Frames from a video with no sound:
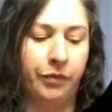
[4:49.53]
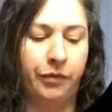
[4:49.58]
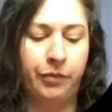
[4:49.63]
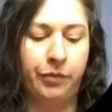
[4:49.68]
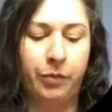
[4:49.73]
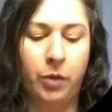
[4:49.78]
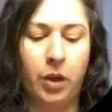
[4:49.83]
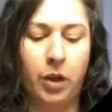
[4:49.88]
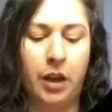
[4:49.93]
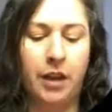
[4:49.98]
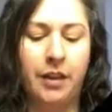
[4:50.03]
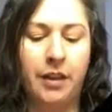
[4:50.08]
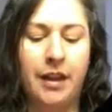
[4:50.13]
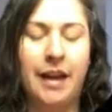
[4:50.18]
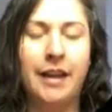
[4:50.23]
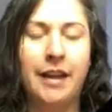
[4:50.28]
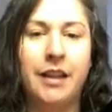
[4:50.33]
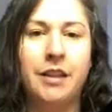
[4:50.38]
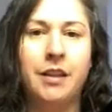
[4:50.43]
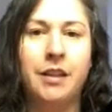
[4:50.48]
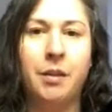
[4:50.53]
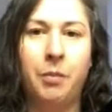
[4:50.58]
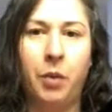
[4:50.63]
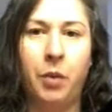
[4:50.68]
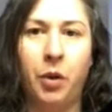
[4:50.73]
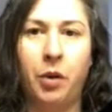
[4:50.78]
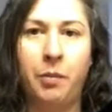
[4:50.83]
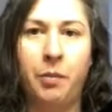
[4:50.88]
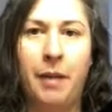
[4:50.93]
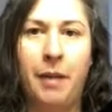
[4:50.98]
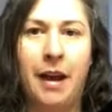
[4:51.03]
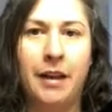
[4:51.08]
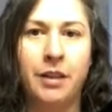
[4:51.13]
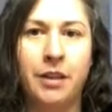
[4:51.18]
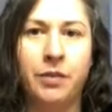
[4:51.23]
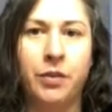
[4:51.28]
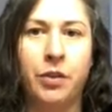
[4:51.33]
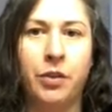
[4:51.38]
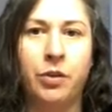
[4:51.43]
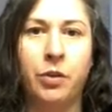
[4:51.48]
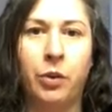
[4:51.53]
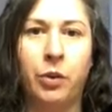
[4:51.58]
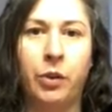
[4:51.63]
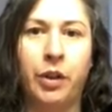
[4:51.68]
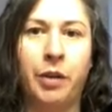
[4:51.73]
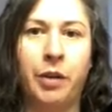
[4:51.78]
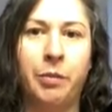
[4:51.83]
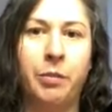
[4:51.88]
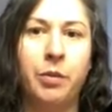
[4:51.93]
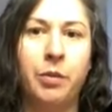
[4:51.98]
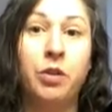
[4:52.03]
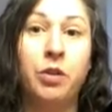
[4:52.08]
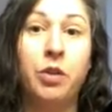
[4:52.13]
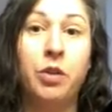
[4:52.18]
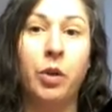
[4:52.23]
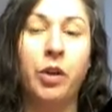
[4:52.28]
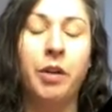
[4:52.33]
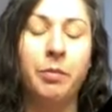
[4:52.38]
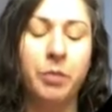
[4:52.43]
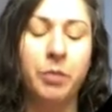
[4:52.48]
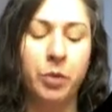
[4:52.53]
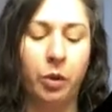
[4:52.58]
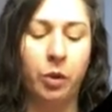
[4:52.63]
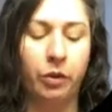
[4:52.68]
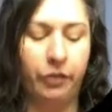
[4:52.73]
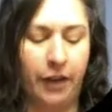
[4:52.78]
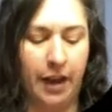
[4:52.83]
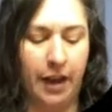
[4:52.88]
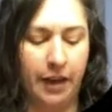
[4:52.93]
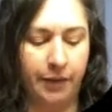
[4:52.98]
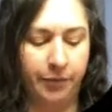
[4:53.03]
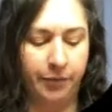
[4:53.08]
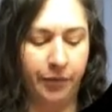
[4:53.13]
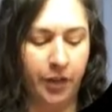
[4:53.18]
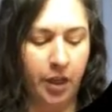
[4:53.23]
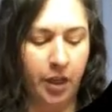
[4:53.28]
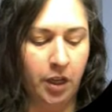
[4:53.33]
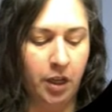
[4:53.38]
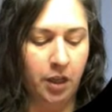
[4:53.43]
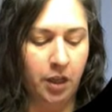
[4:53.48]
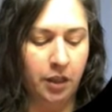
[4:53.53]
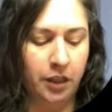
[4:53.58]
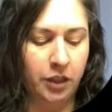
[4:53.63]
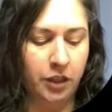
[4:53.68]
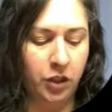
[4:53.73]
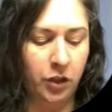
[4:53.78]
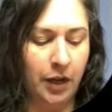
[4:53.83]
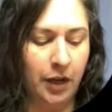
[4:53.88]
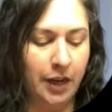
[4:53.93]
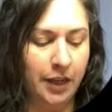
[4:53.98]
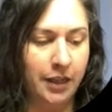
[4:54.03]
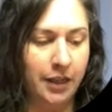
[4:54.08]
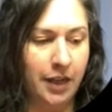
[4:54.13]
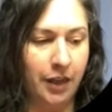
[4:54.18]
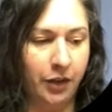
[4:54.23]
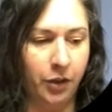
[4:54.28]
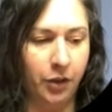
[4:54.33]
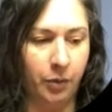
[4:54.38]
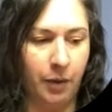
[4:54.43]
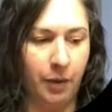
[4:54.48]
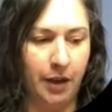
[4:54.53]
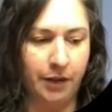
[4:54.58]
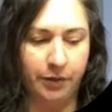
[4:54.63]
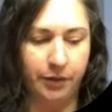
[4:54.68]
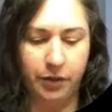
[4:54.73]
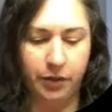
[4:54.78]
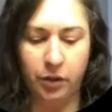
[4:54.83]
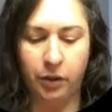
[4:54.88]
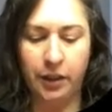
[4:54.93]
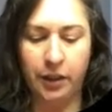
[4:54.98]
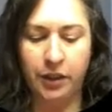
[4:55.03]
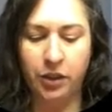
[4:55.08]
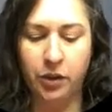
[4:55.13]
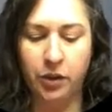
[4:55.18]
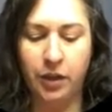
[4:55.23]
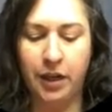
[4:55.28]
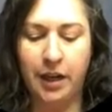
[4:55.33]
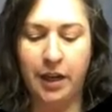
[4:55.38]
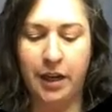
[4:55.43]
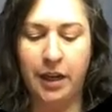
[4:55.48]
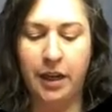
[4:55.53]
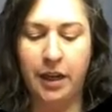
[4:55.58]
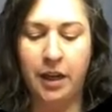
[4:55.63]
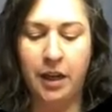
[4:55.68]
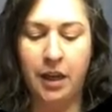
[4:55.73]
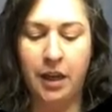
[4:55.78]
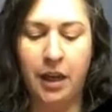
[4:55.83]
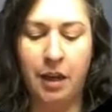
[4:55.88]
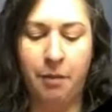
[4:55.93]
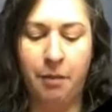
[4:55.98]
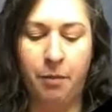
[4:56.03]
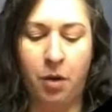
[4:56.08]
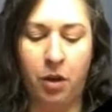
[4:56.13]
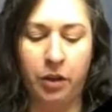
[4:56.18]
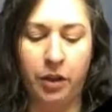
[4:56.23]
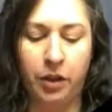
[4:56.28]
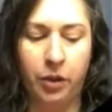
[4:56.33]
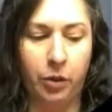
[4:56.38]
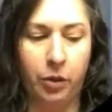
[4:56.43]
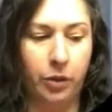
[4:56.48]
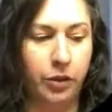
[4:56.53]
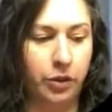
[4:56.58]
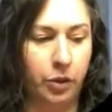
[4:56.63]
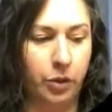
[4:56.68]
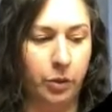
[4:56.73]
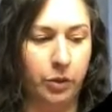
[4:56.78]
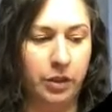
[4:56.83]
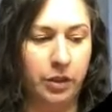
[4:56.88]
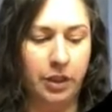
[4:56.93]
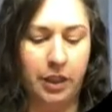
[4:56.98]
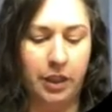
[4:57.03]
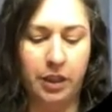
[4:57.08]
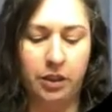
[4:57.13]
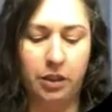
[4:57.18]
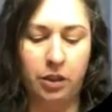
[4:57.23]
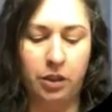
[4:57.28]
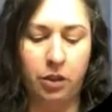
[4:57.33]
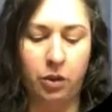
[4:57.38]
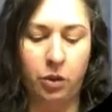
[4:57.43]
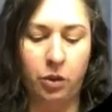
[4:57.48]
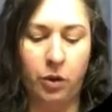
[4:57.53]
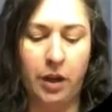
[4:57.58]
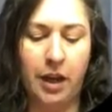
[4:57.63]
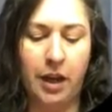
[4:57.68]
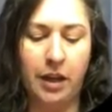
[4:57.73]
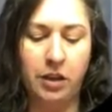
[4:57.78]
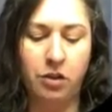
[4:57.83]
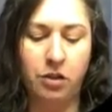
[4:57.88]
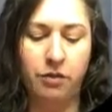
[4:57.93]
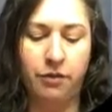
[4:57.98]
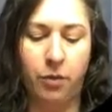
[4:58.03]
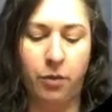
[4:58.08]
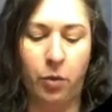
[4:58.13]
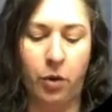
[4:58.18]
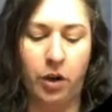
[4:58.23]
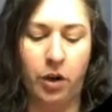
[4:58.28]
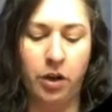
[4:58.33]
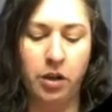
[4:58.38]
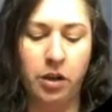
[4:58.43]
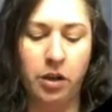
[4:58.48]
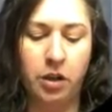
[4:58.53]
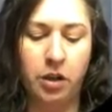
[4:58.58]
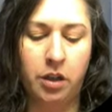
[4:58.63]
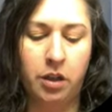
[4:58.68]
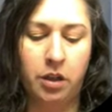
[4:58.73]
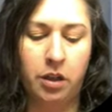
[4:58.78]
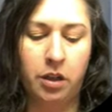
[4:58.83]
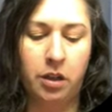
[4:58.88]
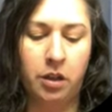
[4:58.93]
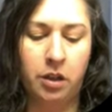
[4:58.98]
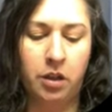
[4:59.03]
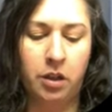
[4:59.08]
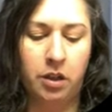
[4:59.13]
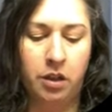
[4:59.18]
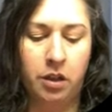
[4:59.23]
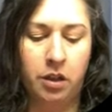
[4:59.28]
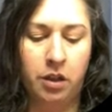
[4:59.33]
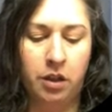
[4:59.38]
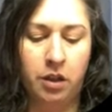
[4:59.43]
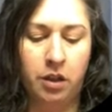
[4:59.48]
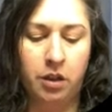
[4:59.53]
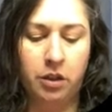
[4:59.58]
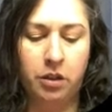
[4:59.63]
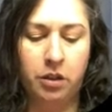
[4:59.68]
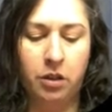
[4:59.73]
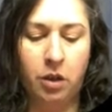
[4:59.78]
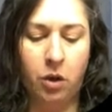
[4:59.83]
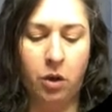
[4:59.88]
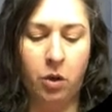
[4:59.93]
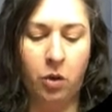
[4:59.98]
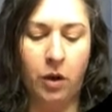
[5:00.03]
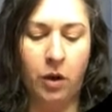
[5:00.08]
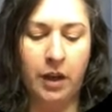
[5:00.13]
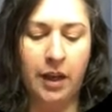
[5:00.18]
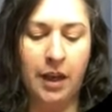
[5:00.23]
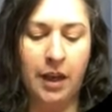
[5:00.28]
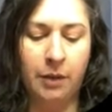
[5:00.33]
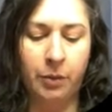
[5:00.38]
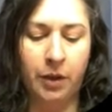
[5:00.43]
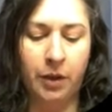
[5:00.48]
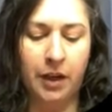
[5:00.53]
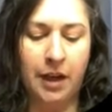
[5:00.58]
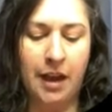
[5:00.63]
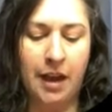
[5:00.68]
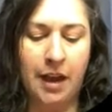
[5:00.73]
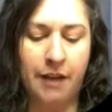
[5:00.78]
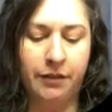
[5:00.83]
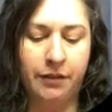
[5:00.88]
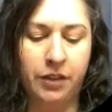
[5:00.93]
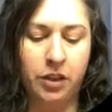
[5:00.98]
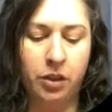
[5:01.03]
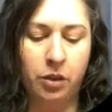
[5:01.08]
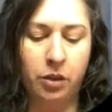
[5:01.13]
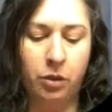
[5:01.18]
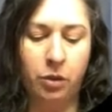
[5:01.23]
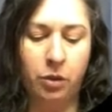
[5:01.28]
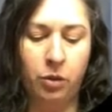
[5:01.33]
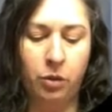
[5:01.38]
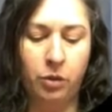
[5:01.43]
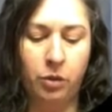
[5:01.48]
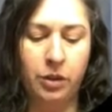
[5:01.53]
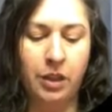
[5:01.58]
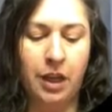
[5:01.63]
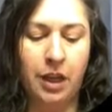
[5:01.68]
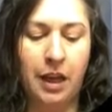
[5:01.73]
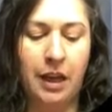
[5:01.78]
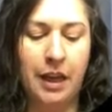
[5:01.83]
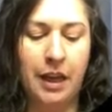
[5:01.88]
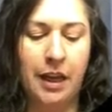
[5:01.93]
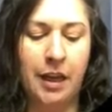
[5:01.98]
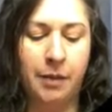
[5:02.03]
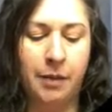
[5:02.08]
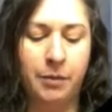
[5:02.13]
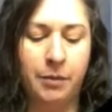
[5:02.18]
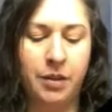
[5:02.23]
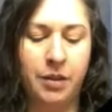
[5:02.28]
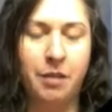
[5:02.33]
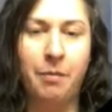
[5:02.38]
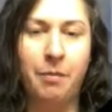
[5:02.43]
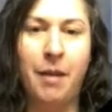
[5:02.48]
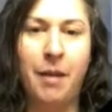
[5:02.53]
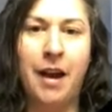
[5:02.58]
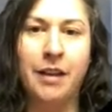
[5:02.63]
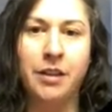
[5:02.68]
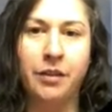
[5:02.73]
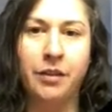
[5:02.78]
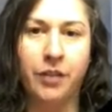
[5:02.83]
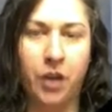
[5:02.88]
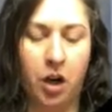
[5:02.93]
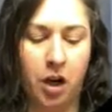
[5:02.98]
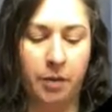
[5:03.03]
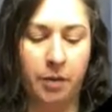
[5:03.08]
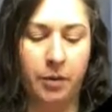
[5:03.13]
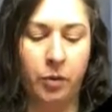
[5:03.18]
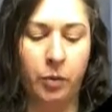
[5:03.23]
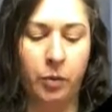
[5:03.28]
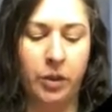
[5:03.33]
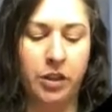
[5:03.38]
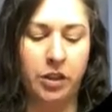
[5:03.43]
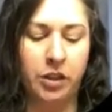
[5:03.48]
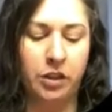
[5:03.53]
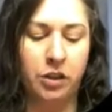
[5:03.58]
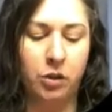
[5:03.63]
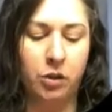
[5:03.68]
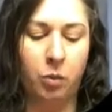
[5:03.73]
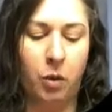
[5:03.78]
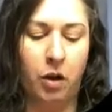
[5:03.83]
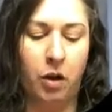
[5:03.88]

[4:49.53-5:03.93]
Okay, that is the molar mass for sodium sulfide. Let's try another one. So let's try a molecule. So C2H4. So again, we're going to have 2 times the mass of carbon, which is 12